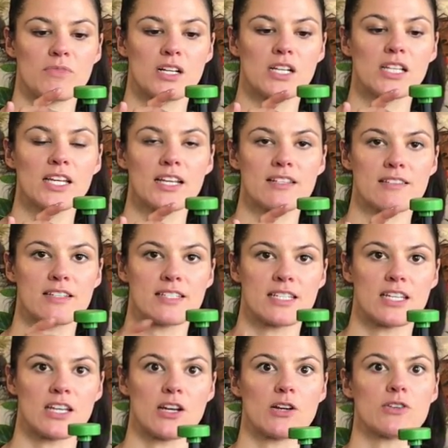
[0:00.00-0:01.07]
clicks into
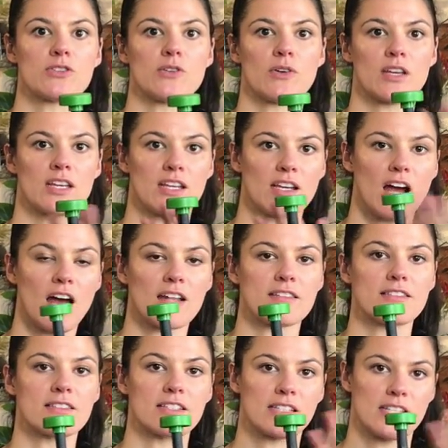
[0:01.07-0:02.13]
here so it can
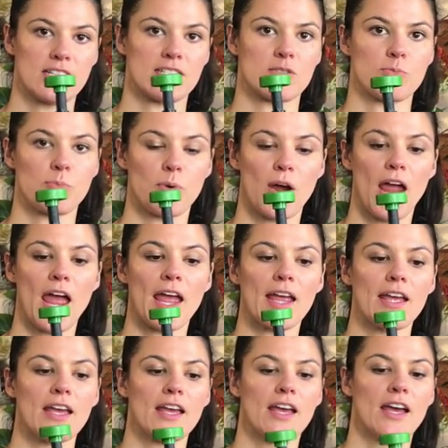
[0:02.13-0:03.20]
constantly spray.